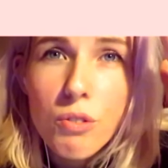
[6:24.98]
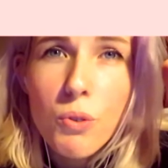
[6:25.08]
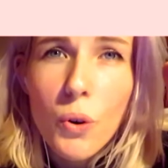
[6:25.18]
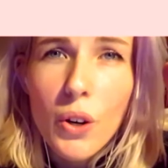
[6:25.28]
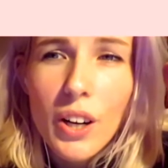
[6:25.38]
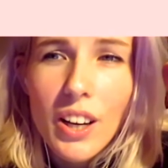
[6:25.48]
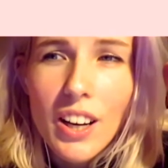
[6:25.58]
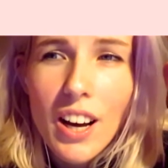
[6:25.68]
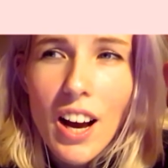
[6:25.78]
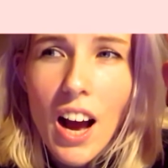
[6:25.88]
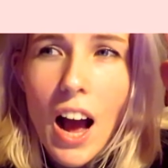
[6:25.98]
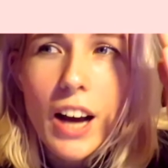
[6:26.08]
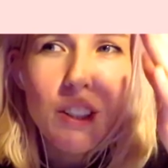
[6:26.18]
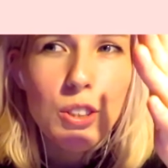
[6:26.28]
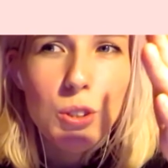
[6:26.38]
for
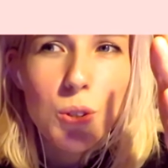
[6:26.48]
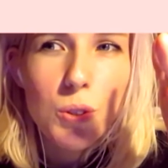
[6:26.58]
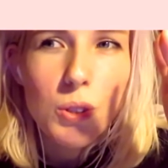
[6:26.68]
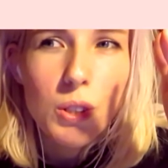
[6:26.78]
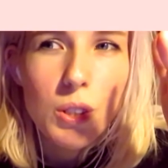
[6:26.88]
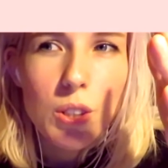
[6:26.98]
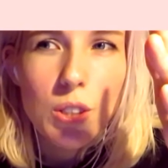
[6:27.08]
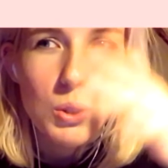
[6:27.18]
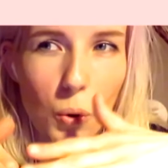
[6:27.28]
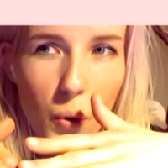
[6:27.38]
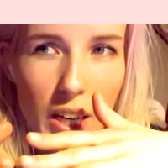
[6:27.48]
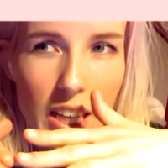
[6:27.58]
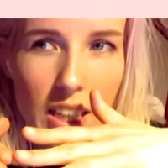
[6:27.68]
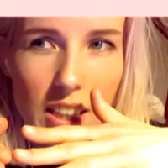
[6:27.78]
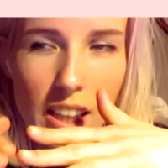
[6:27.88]
a new
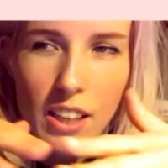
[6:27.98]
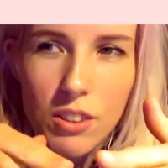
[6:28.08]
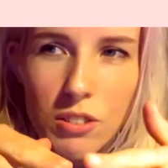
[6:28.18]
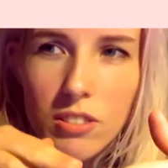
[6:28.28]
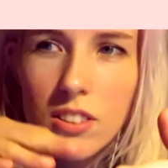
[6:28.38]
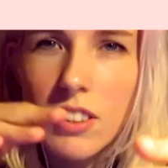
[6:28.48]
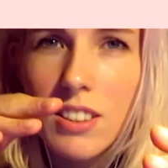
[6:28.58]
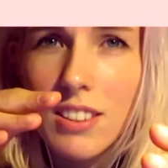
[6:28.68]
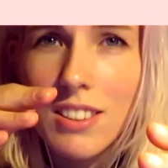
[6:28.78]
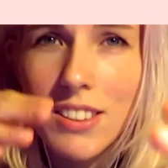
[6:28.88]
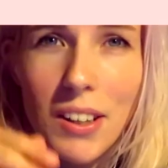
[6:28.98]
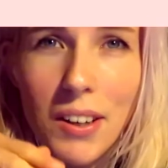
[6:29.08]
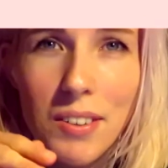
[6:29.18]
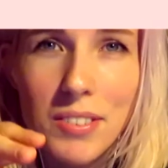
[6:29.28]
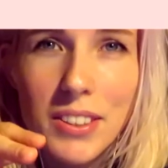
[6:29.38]
story, like a new
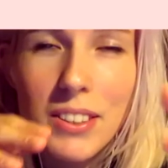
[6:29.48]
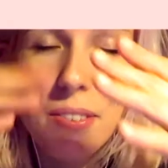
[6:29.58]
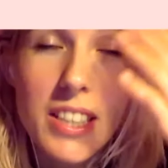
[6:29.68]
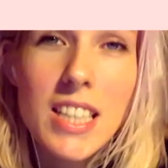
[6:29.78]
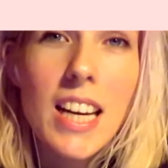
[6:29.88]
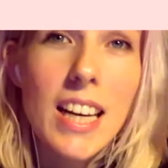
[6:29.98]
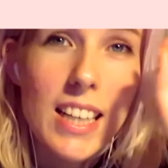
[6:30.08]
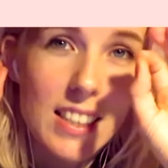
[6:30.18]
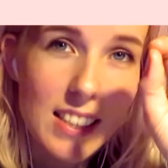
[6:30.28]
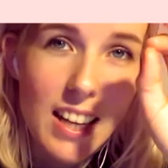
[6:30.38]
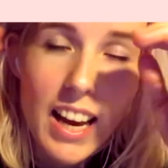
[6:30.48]
novel, which is,